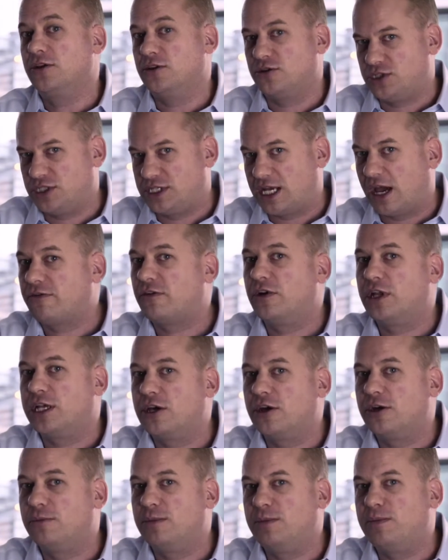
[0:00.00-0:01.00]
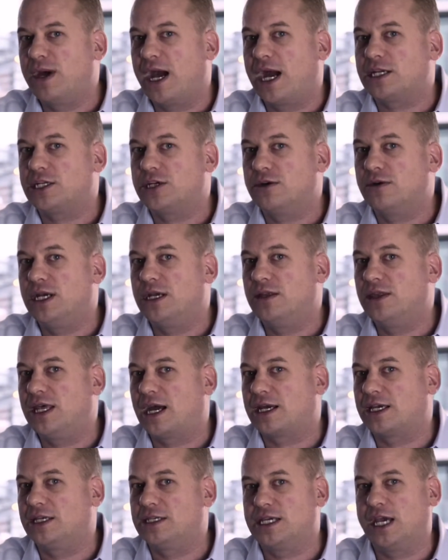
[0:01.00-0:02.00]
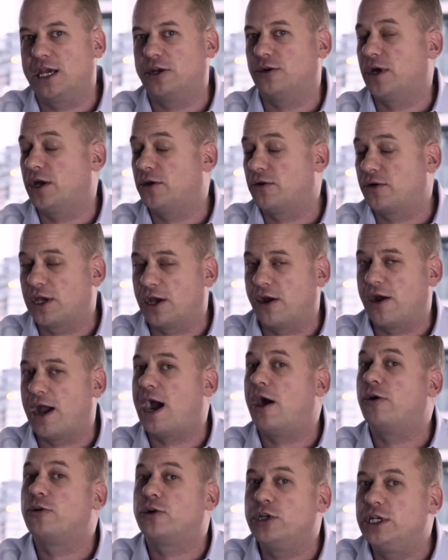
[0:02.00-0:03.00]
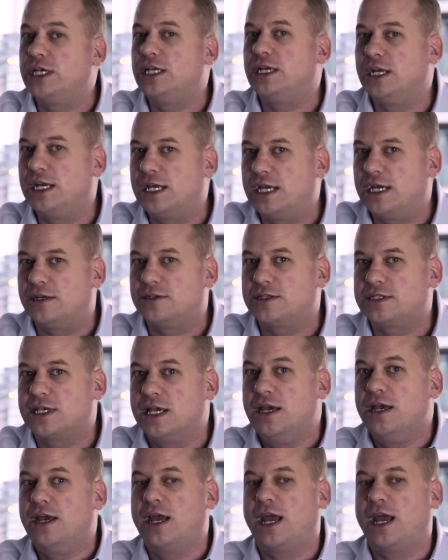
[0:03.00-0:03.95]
there's definitely going to be bacteria in that container. I don't care how clean it is.